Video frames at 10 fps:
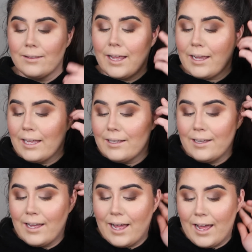like,
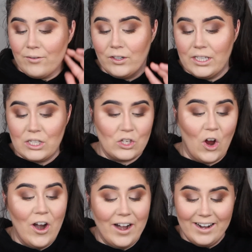
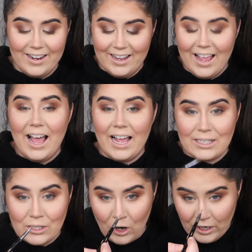I
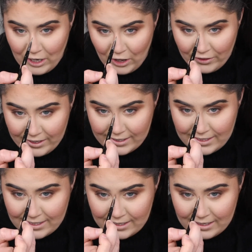started all
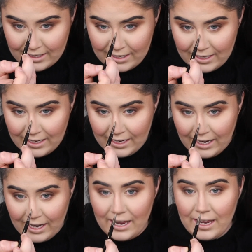this,
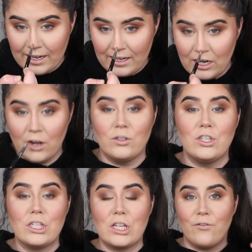you know,
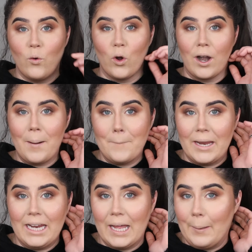just for
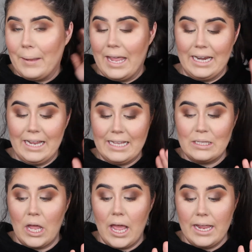makeup. And it
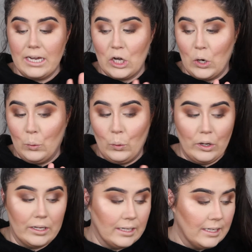has, you know,
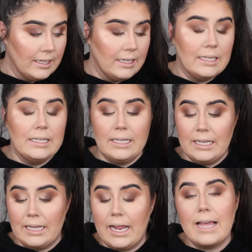
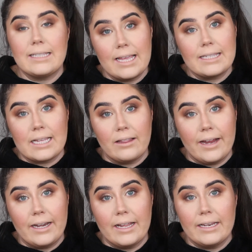it has
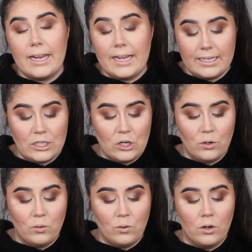escalated
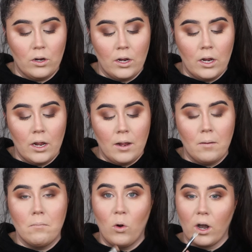into
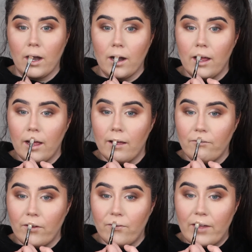more
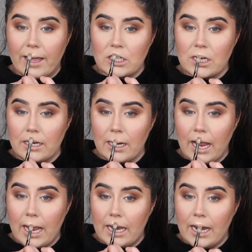of fashion.
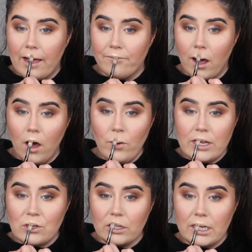And I've
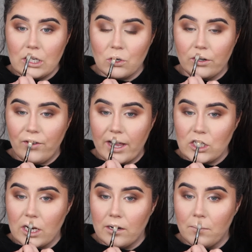always really enjoyed
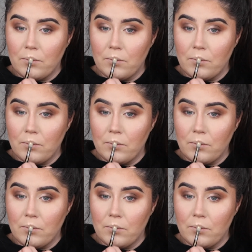fashion,